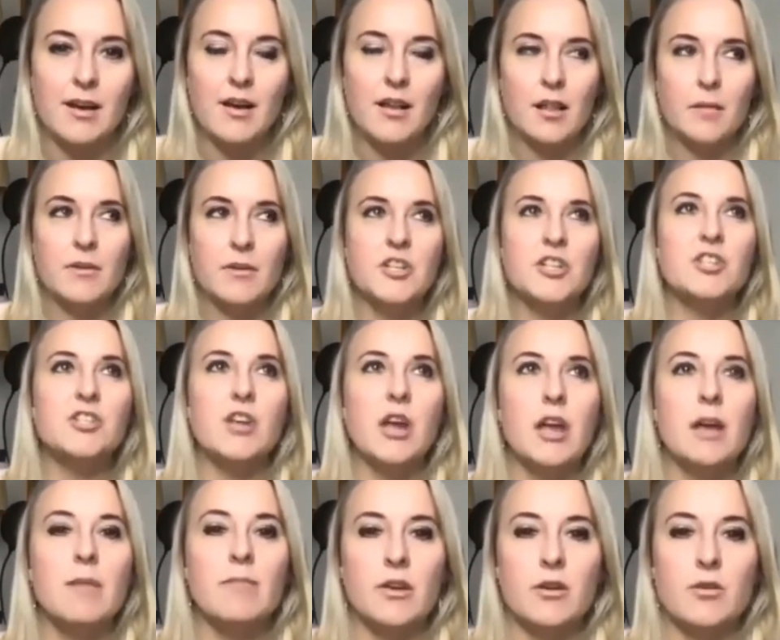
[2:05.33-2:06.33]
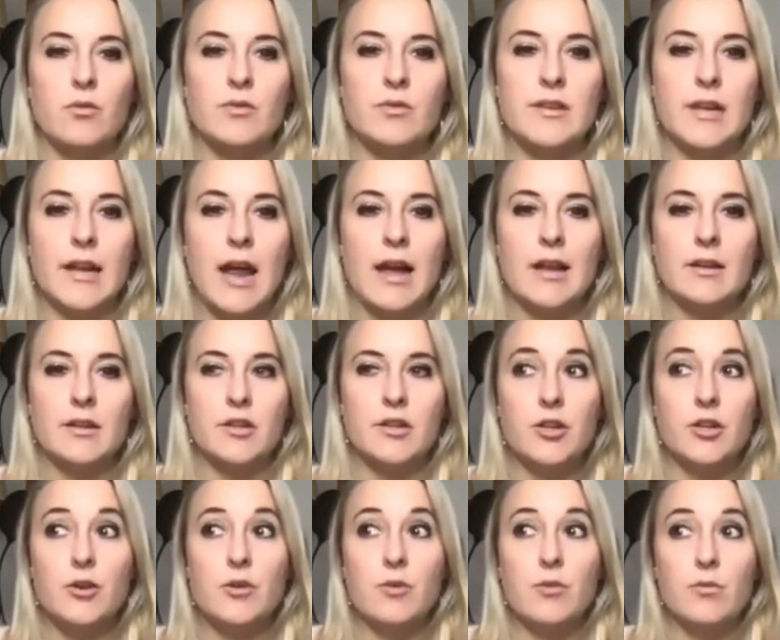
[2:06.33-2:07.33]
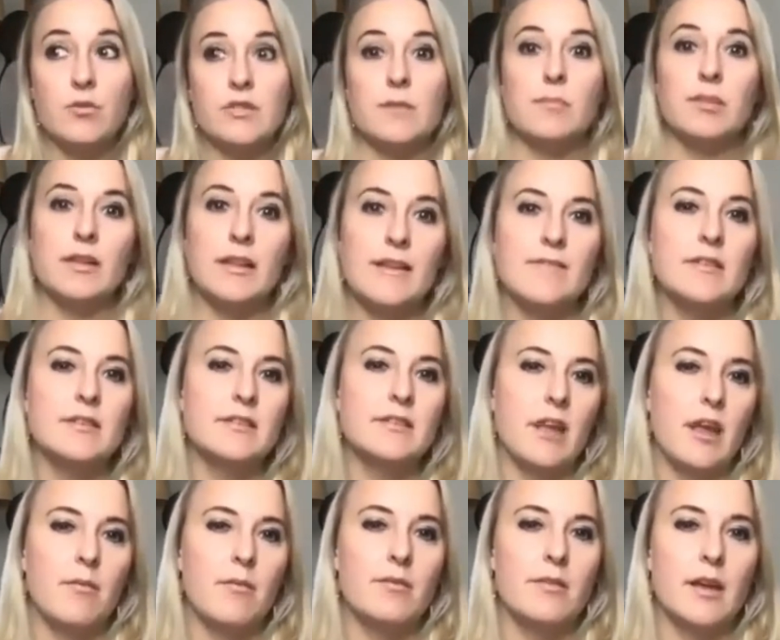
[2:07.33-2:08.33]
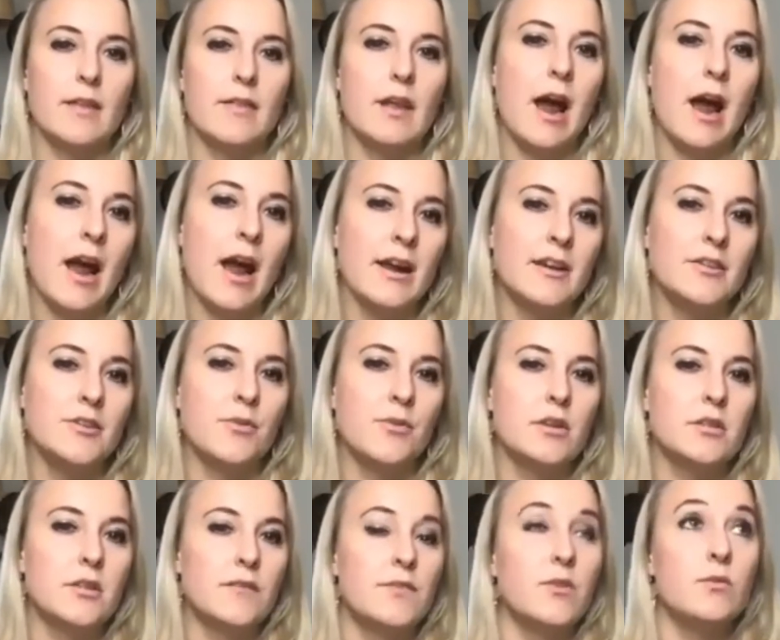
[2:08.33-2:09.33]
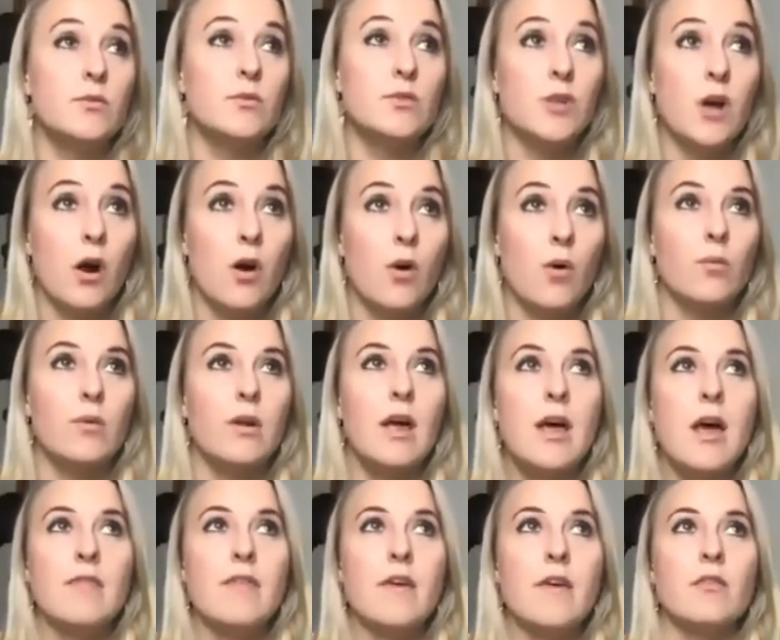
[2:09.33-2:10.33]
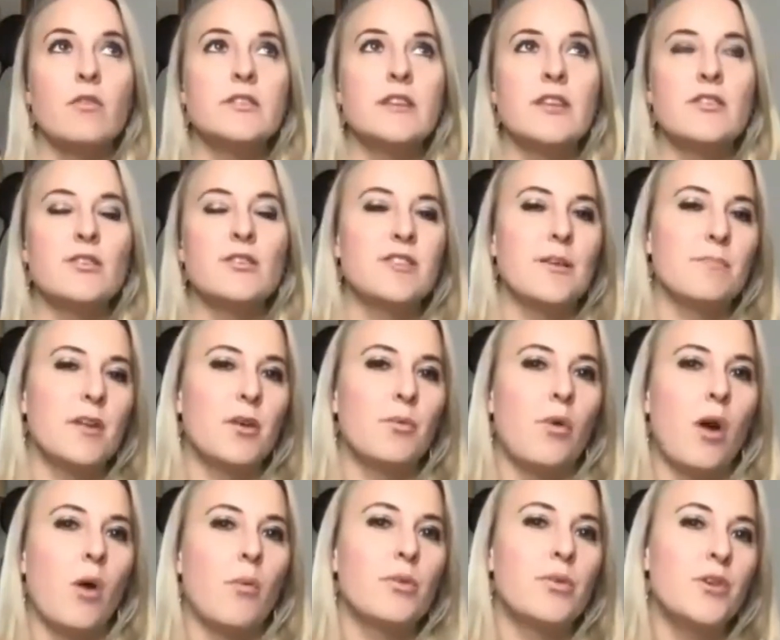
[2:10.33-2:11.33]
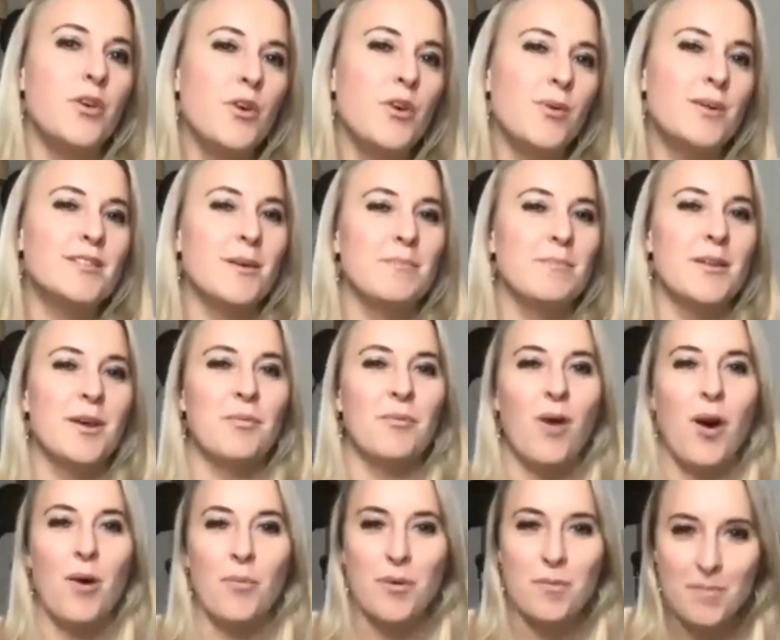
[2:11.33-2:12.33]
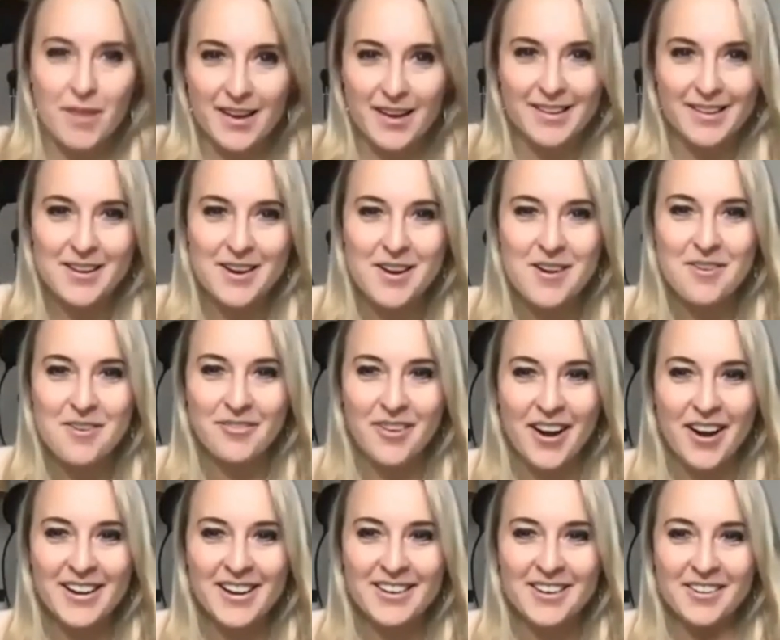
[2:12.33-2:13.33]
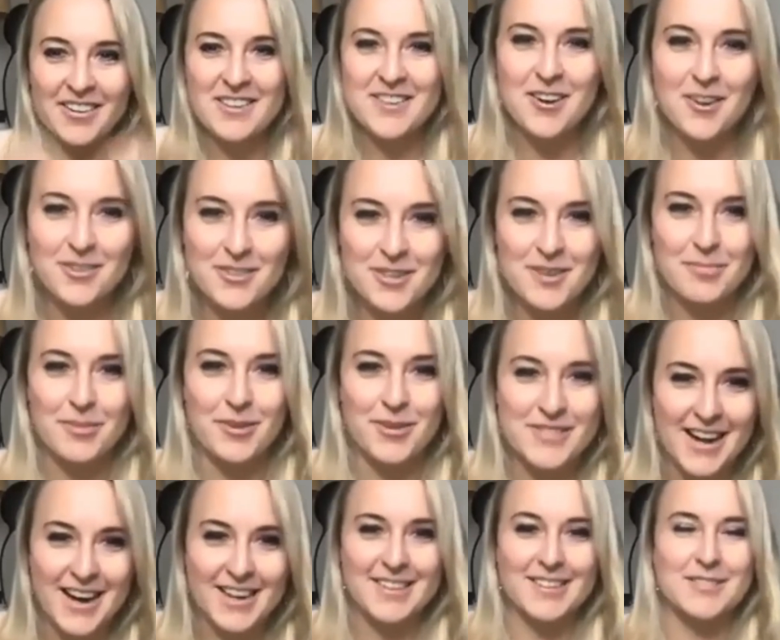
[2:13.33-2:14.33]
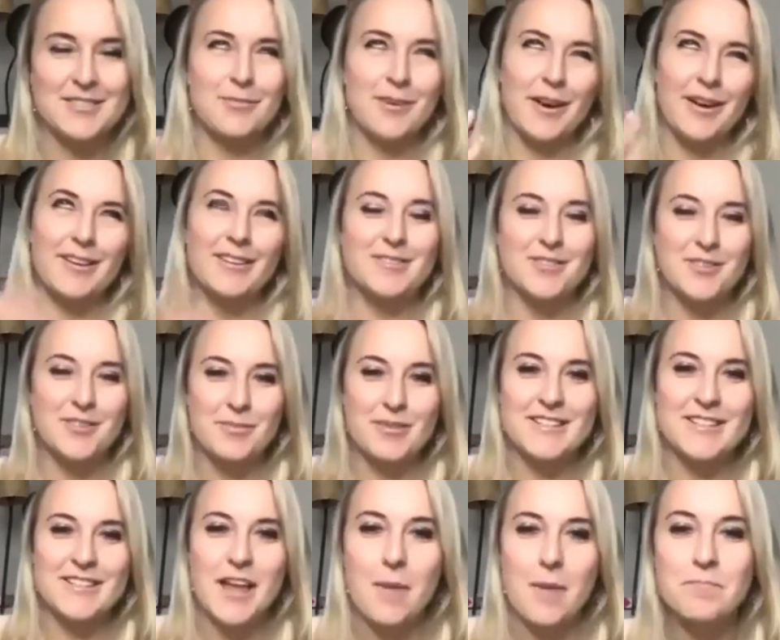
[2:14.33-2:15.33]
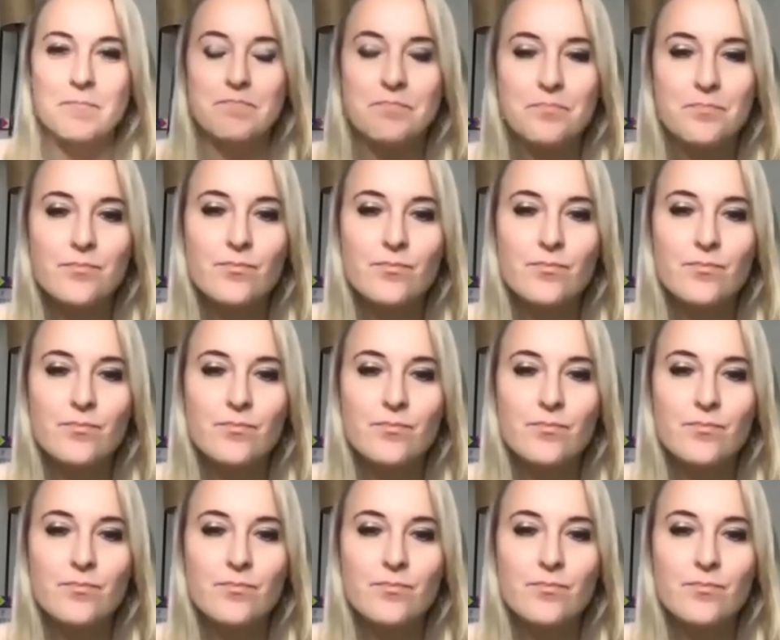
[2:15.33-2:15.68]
Let me shame you to get you to believe the same thing that I do. Because if you don't, then there's either something wrong with you or something wrong with me, right? And our ego is going to protect us and we're going to assume it's them.